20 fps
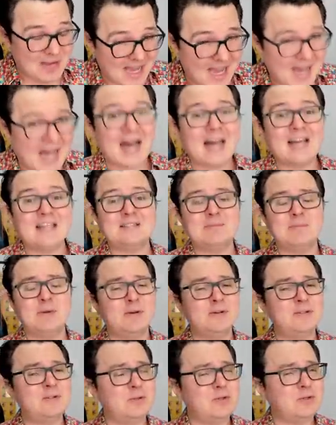
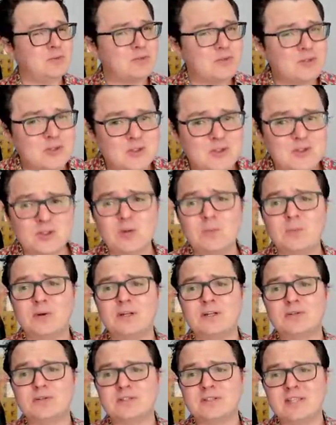Cosmos, which was super
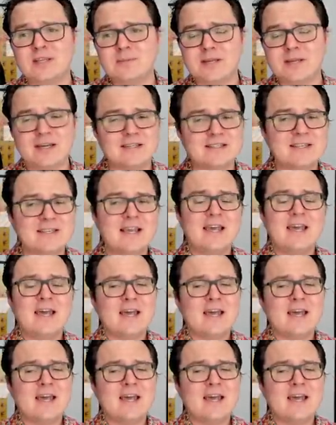interesting because